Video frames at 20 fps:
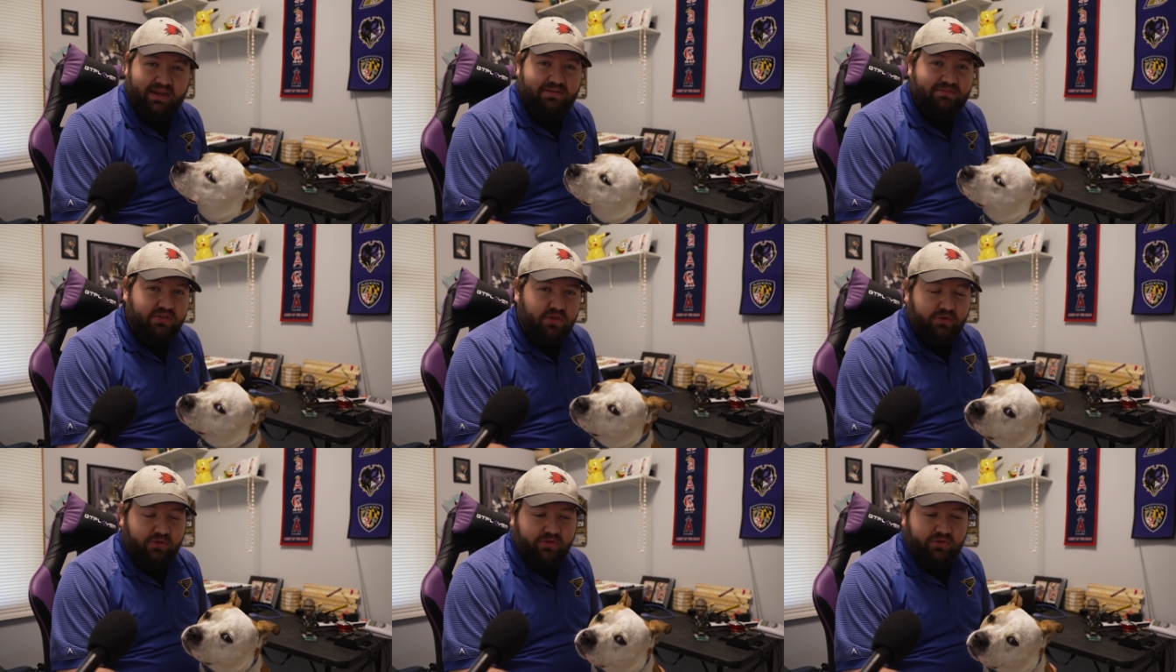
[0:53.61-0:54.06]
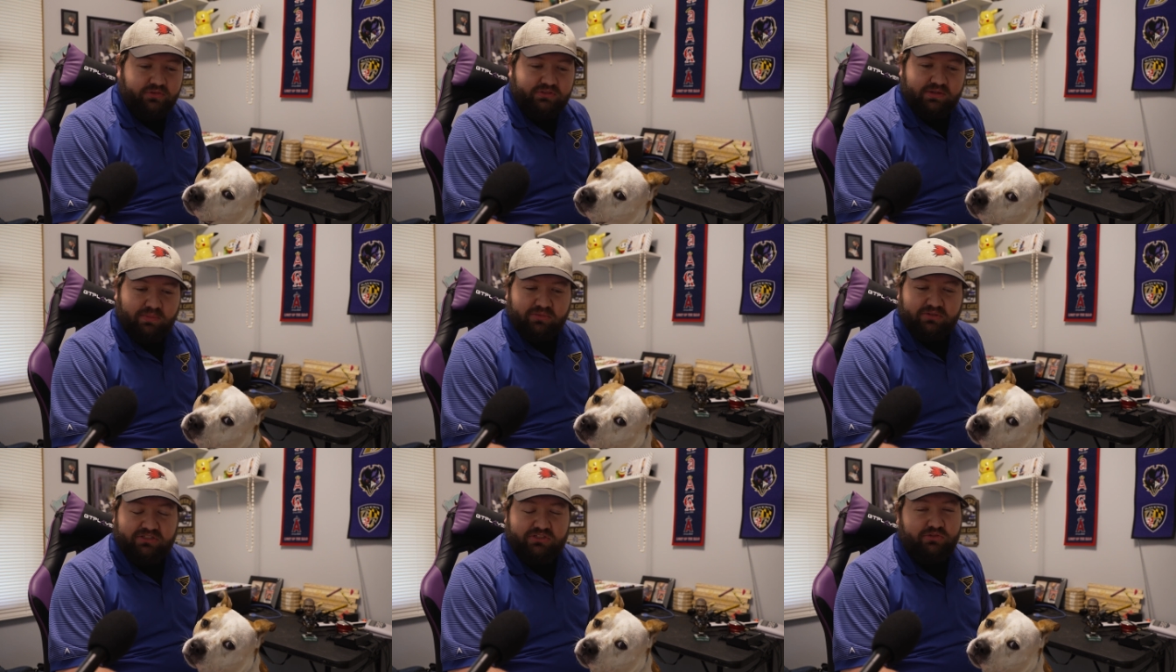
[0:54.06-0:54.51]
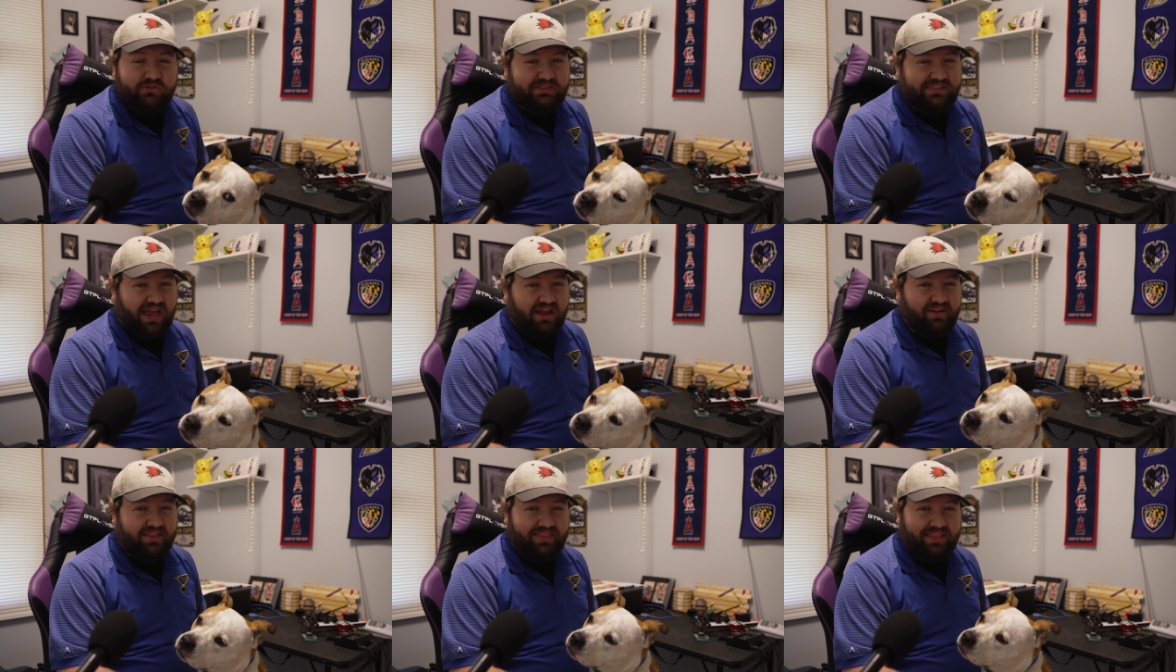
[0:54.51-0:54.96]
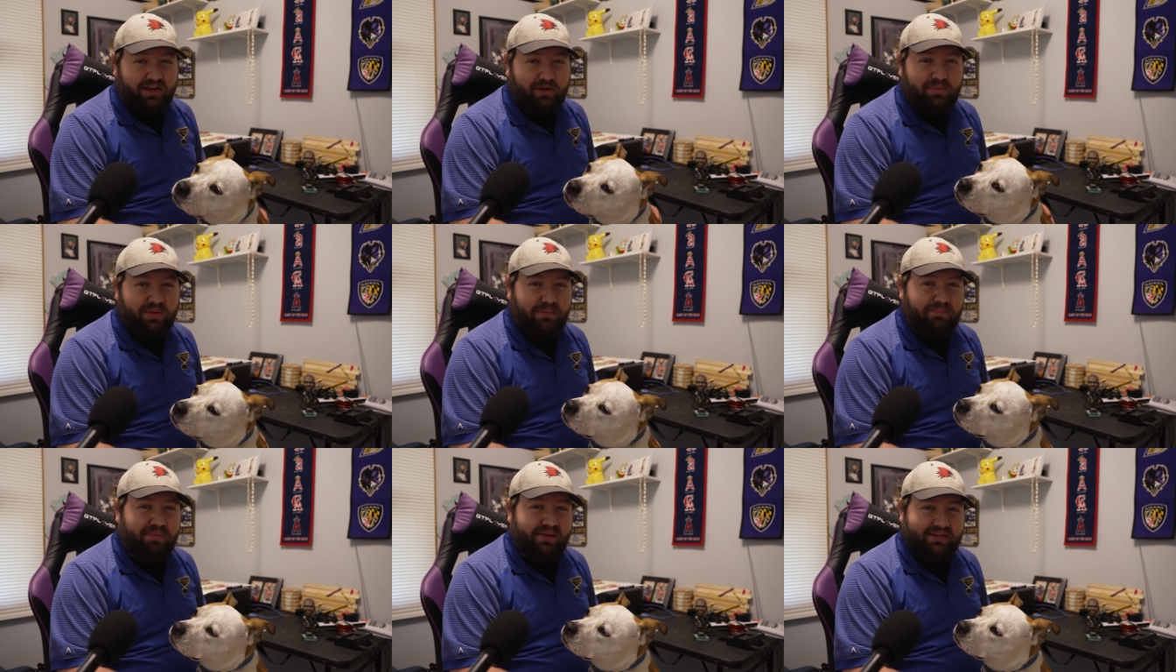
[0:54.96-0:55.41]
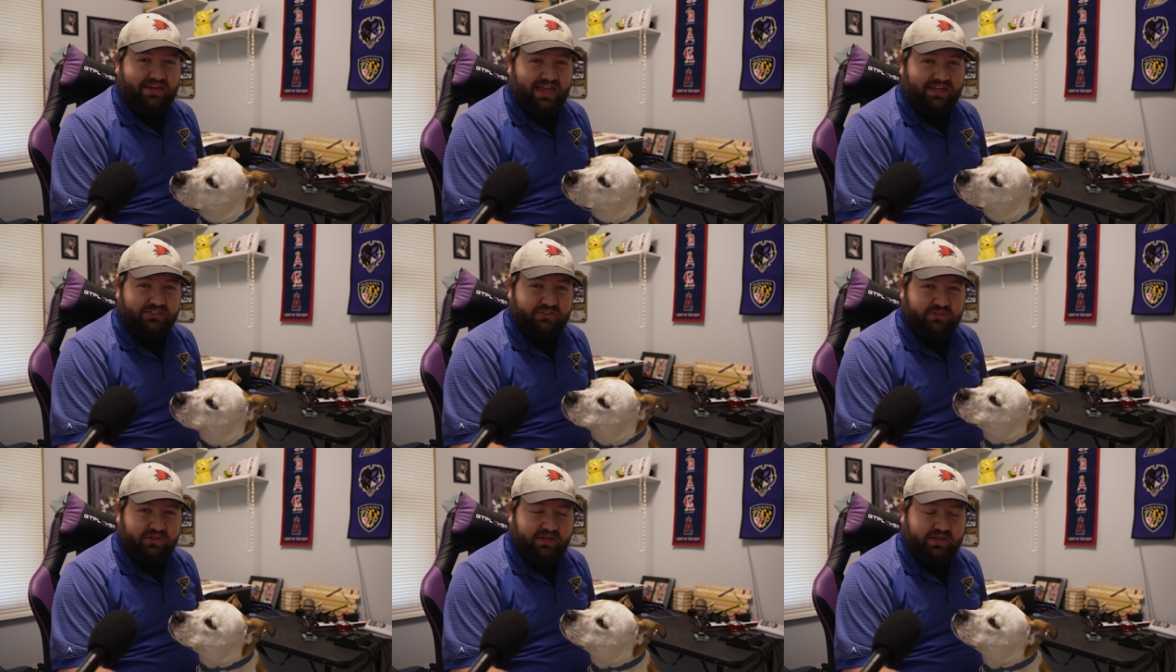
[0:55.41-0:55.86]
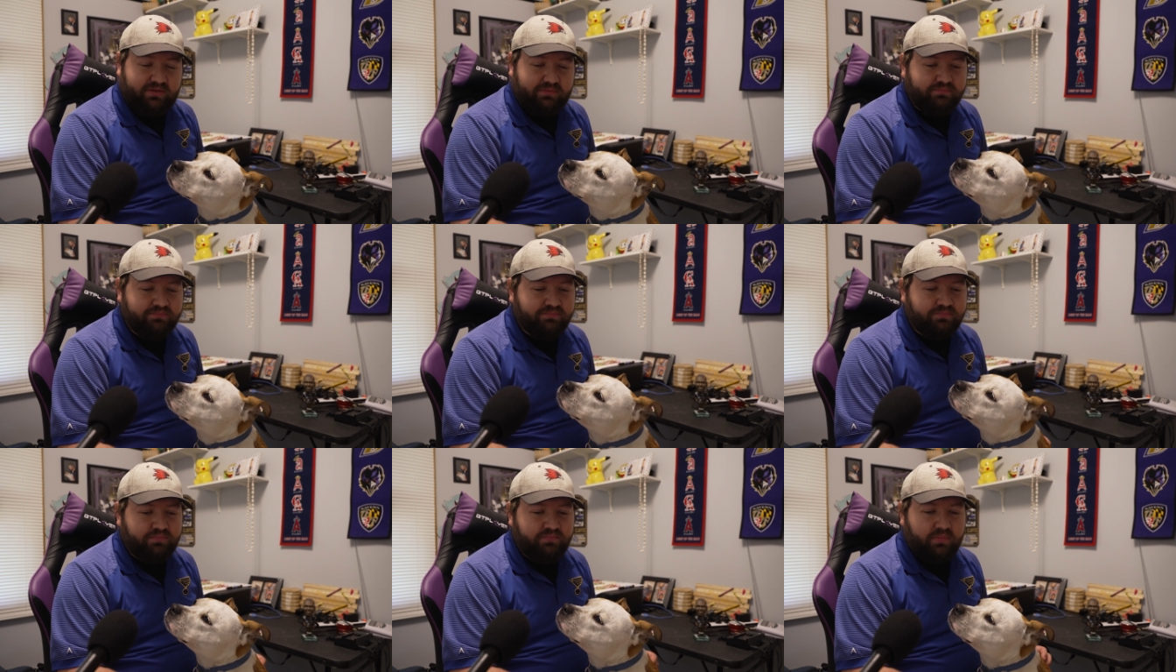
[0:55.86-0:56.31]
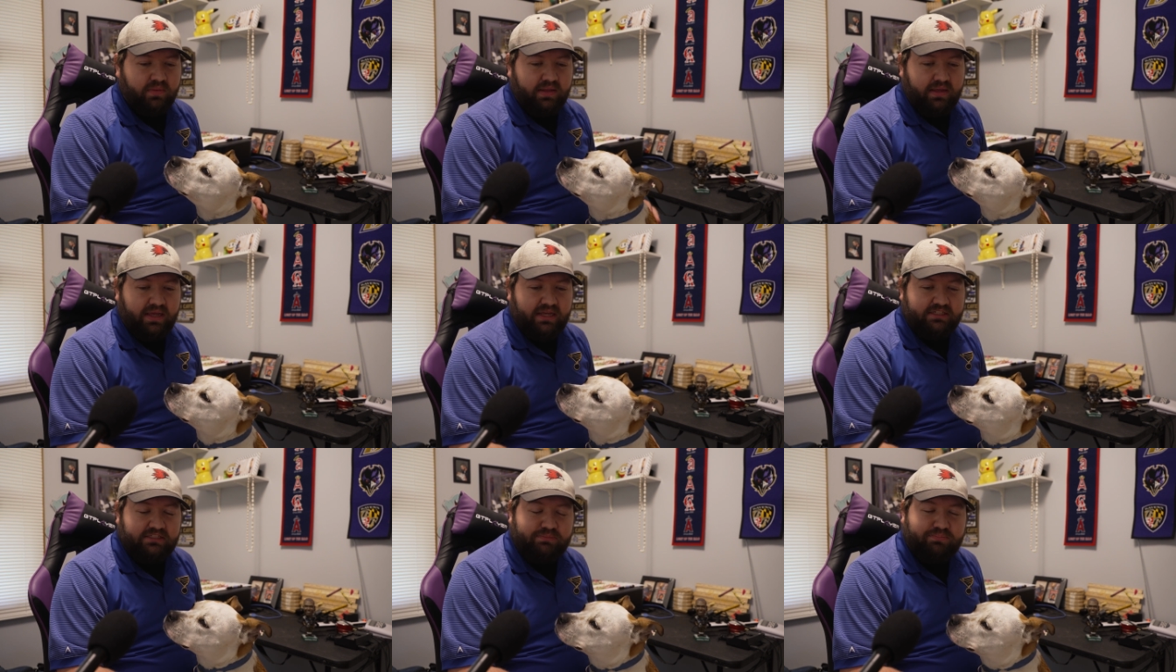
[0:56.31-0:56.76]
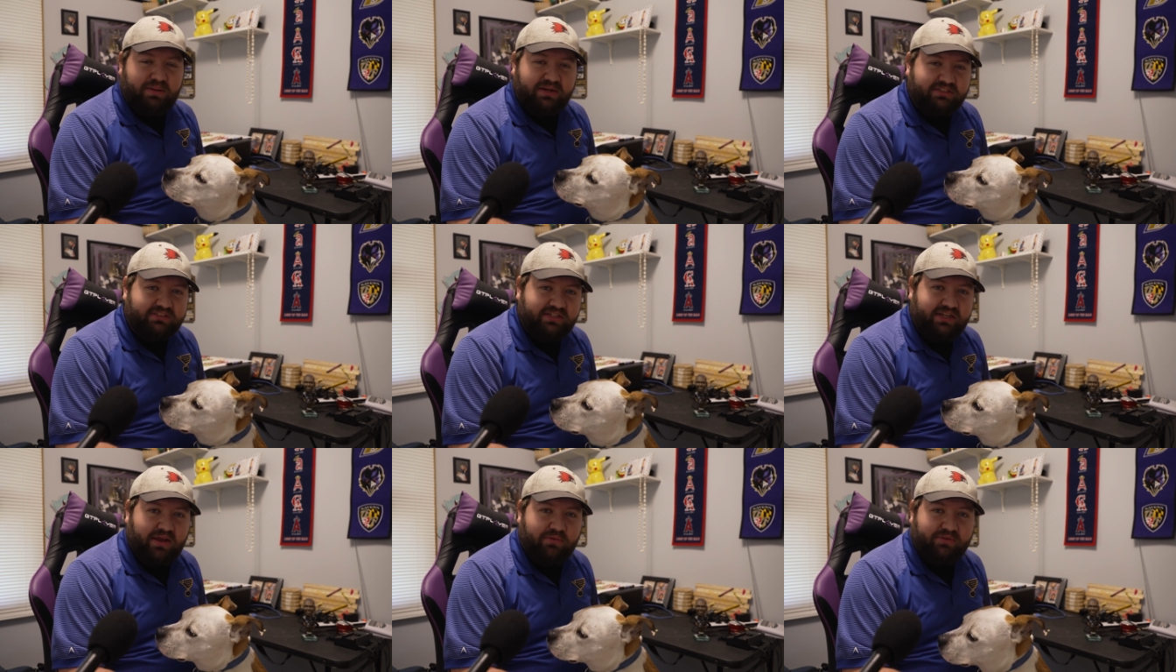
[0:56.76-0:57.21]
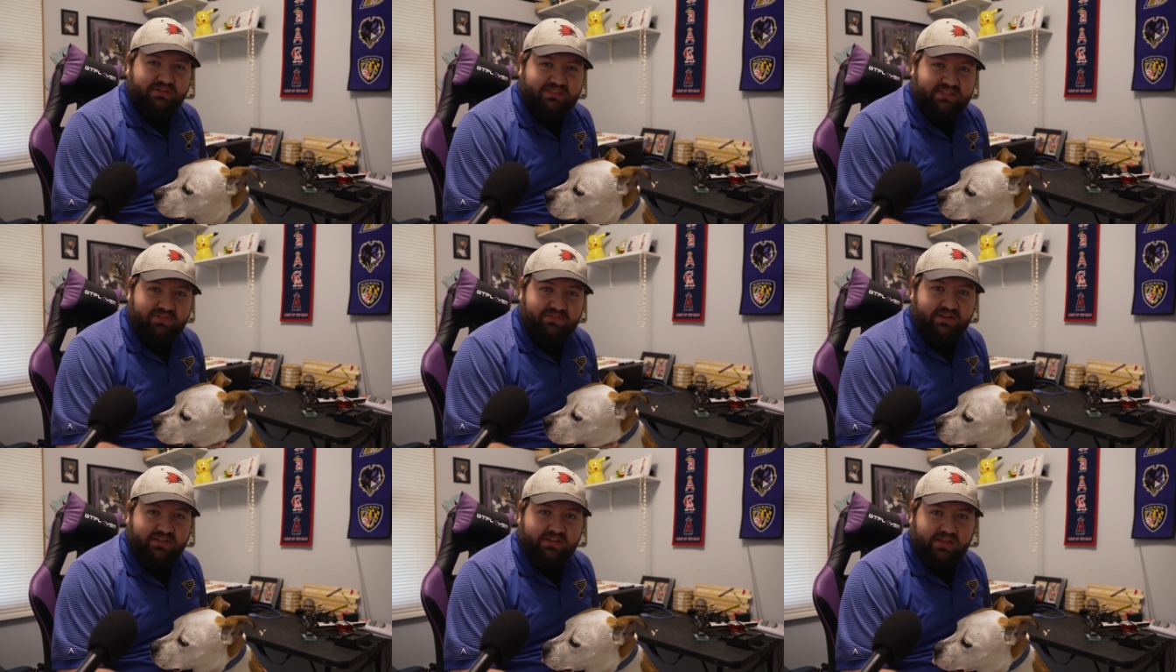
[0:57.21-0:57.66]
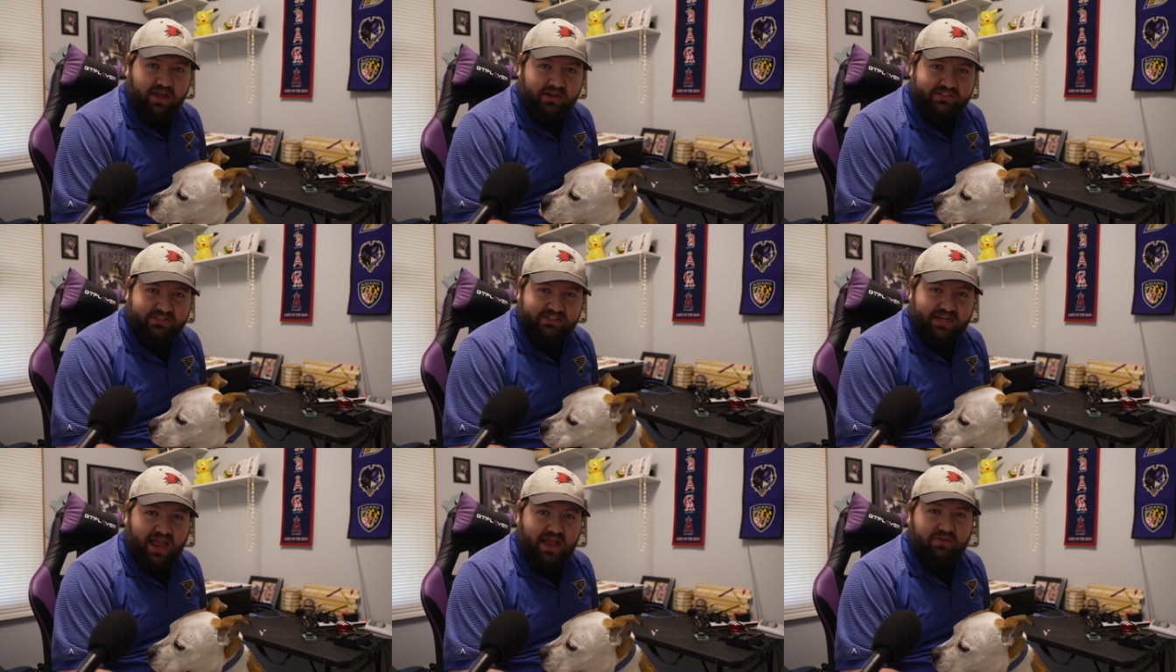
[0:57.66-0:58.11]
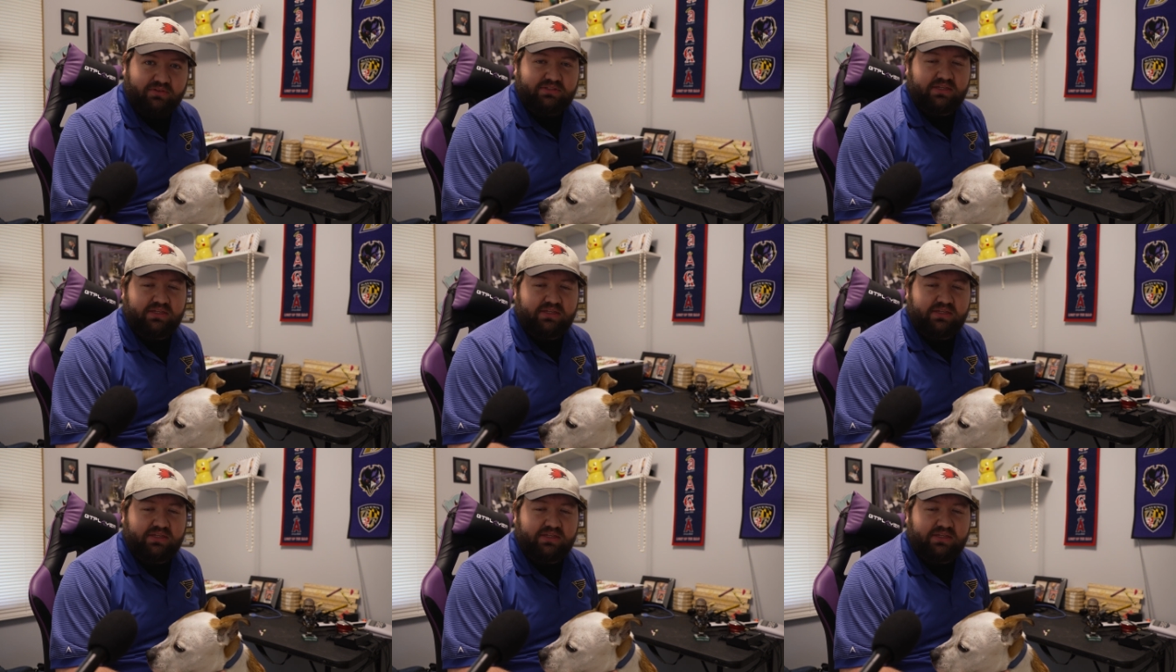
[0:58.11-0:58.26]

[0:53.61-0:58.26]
even though those numbers do sound a little bit pedestrian, especially at receiving touchdowns.